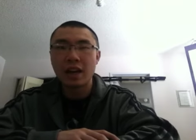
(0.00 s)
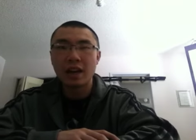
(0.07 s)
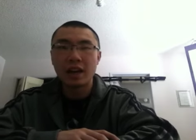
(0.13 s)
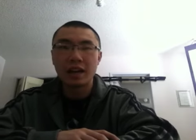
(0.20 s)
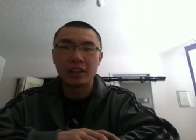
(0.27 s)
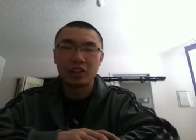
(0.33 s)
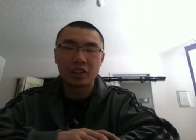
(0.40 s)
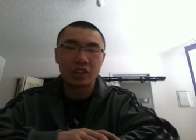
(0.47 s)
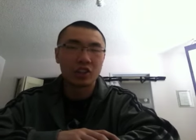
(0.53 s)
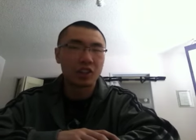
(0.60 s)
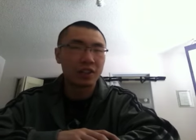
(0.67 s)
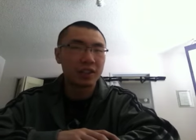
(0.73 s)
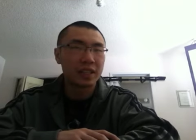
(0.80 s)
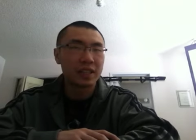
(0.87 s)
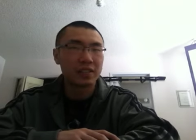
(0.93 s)
Uh, Jake
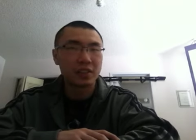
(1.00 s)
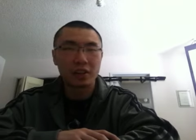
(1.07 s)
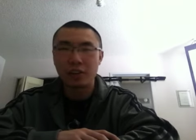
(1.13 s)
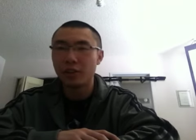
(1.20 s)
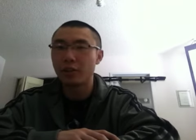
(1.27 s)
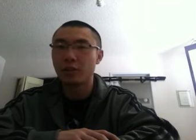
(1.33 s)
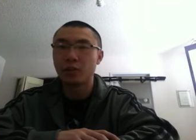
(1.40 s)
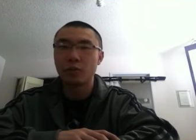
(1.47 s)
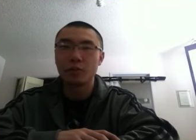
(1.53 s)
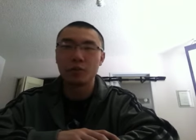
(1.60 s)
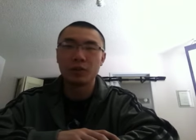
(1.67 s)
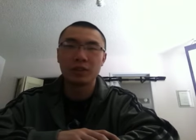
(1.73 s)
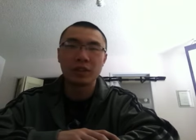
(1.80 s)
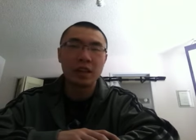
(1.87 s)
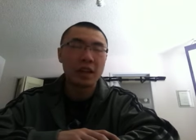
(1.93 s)
Shields has all the
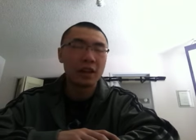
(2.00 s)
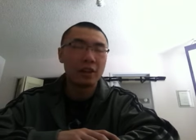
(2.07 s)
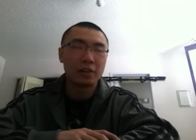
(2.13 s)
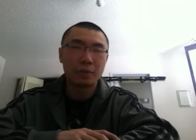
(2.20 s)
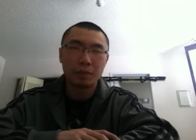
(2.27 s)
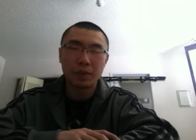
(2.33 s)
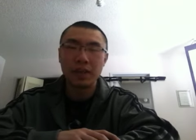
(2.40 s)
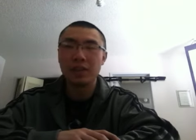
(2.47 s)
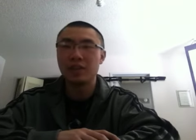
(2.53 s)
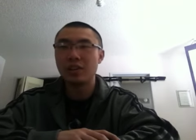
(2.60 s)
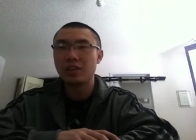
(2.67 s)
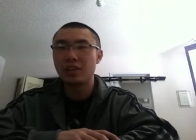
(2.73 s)
tools to beat